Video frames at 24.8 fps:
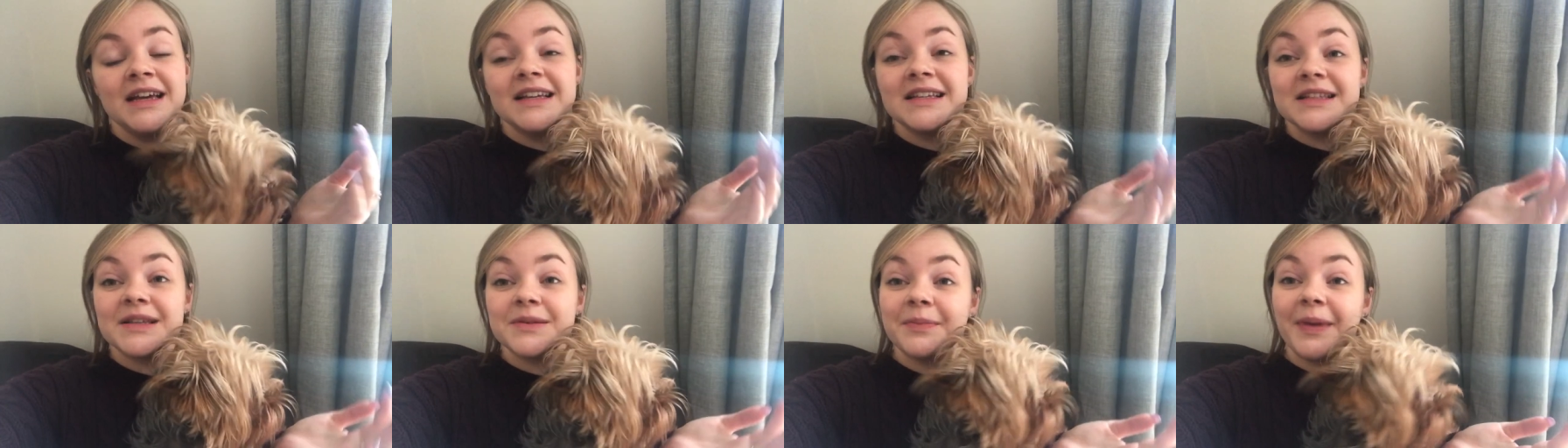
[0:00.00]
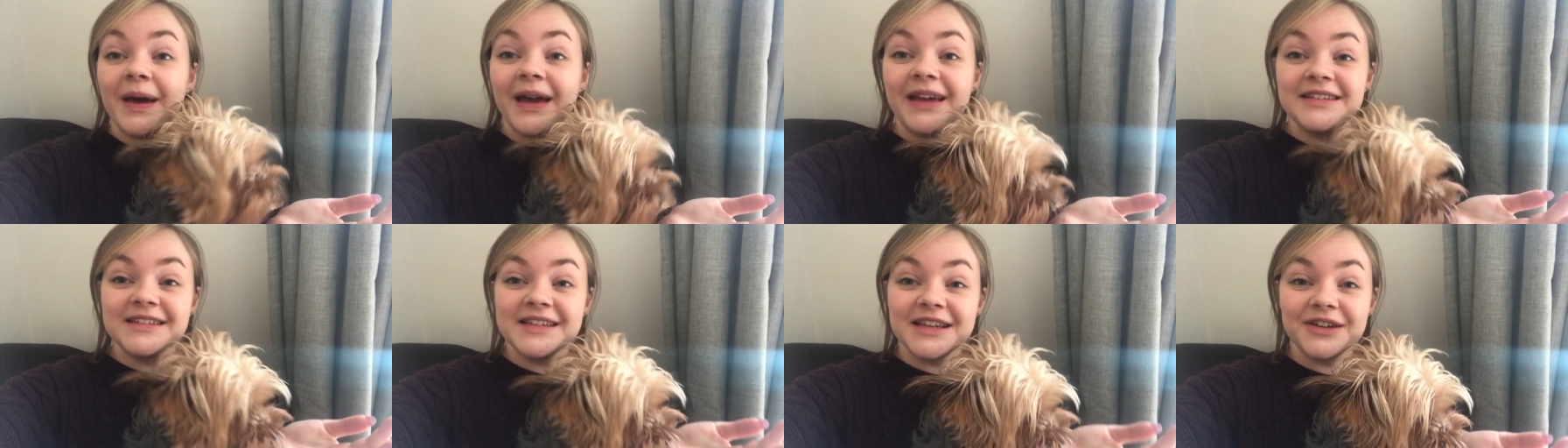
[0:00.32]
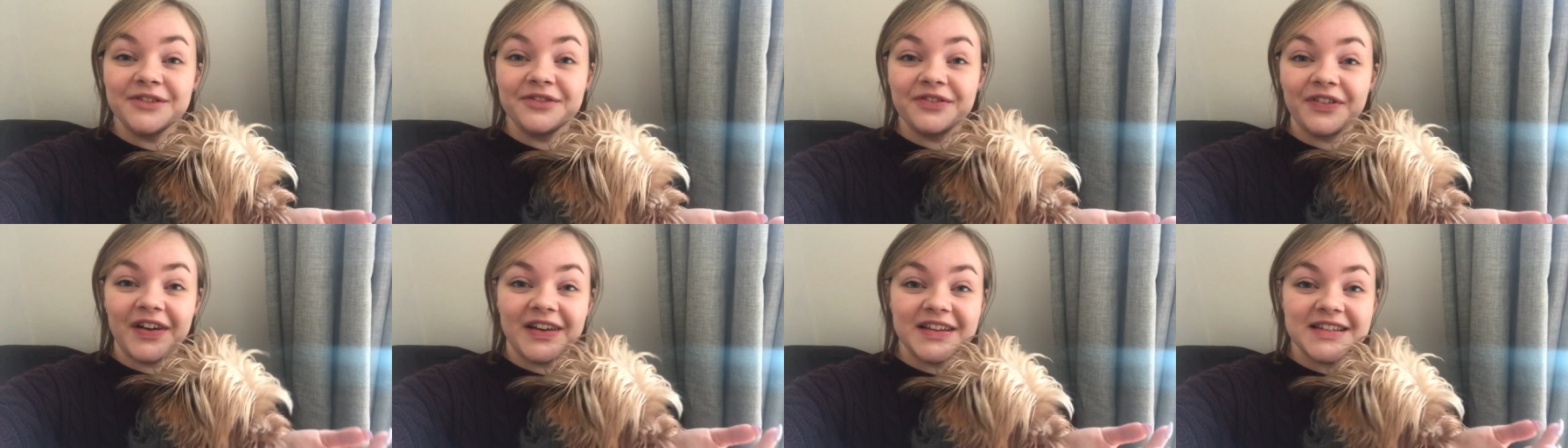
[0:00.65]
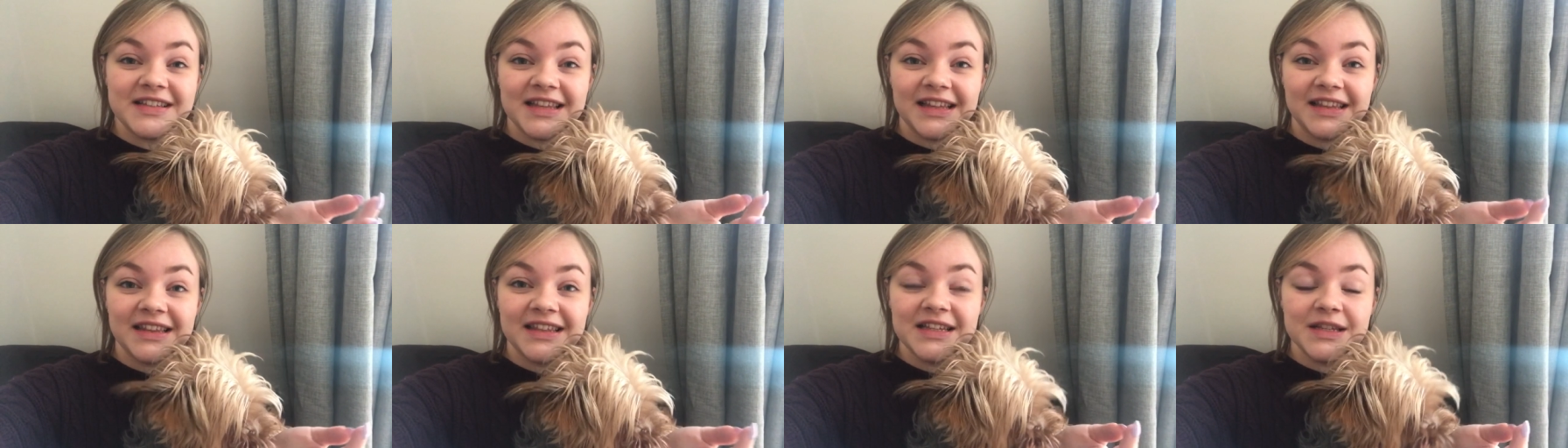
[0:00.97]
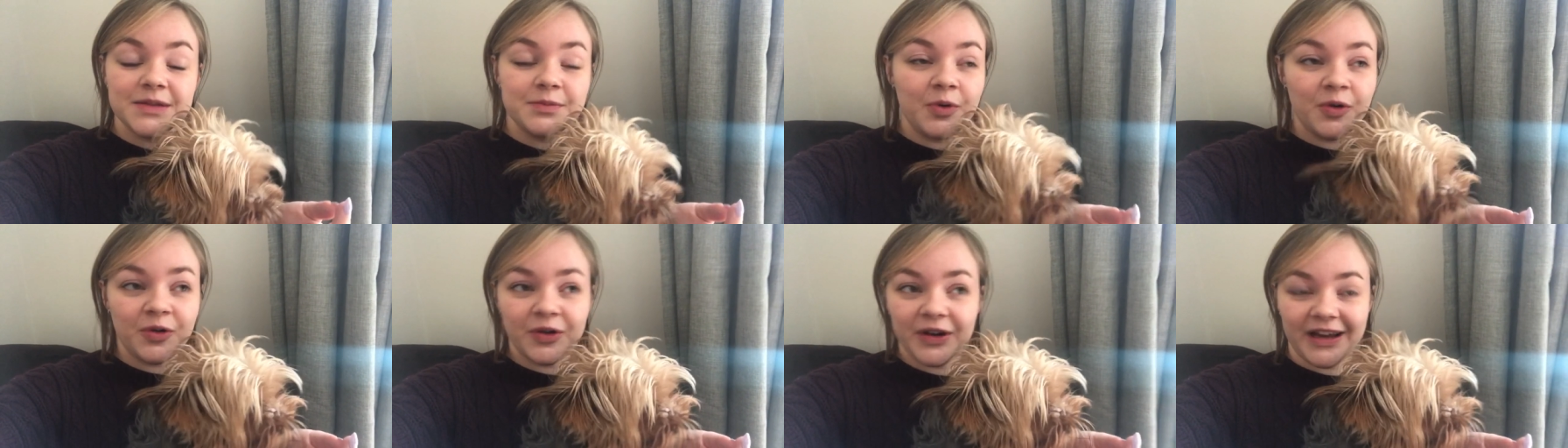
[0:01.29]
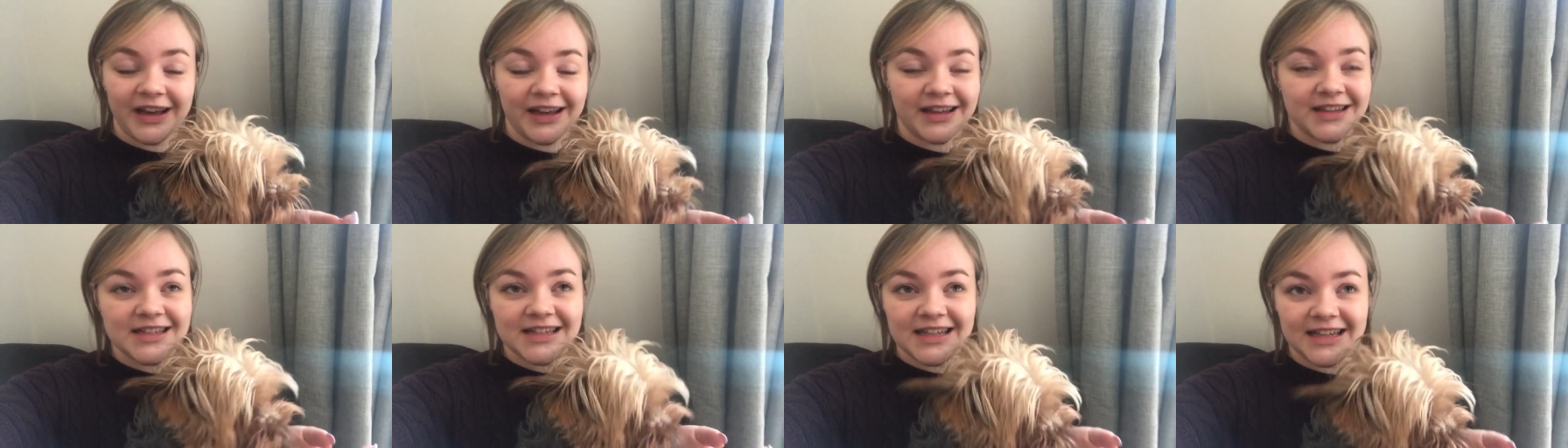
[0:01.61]
some painting first thing this
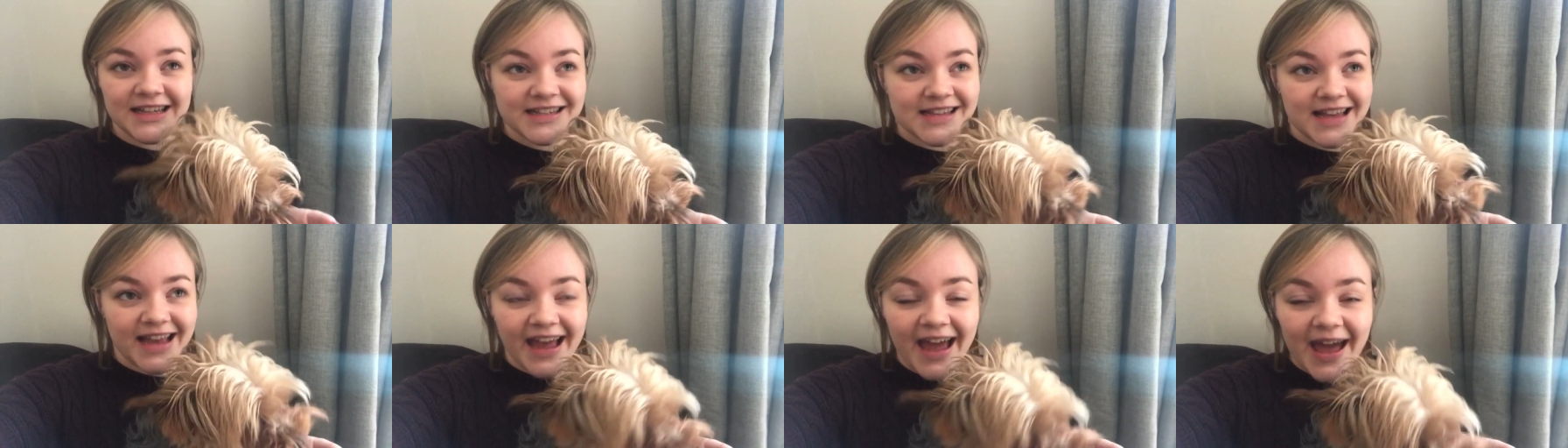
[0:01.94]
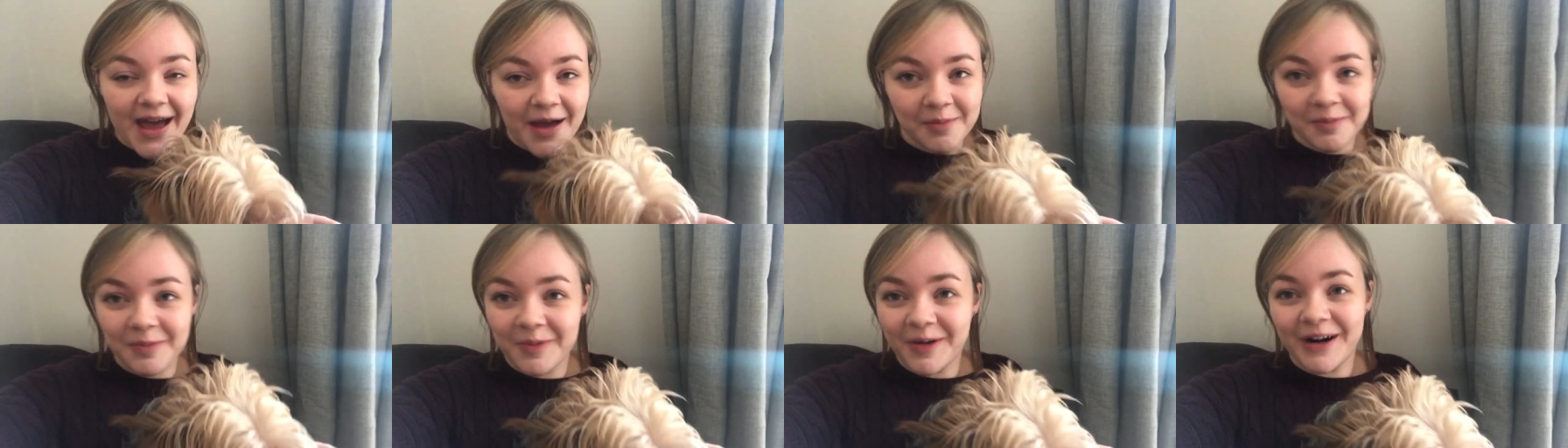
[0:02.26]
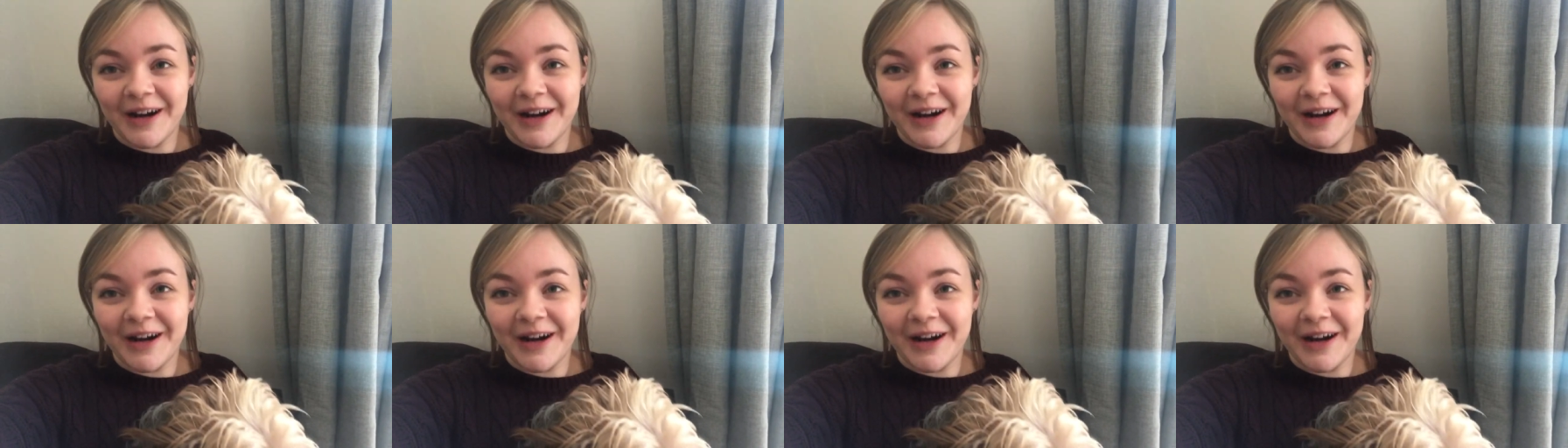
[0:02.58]
morning at 6 a.m.